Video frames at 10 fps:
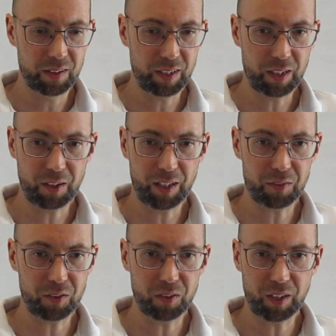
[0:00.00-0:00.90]
Now I have
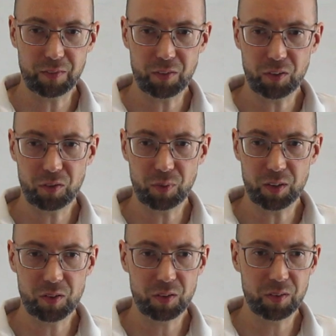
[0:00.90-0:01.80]
to
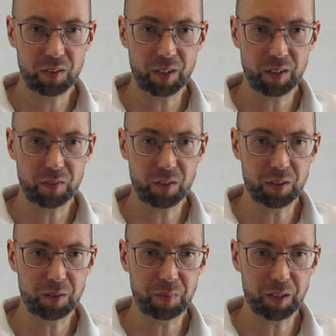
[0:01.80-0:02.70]
switch. I have to
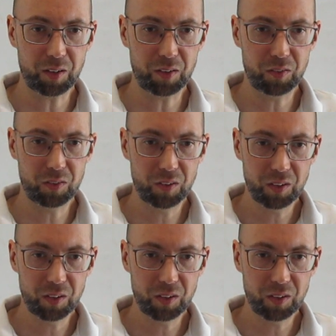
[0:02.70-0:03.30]
make this.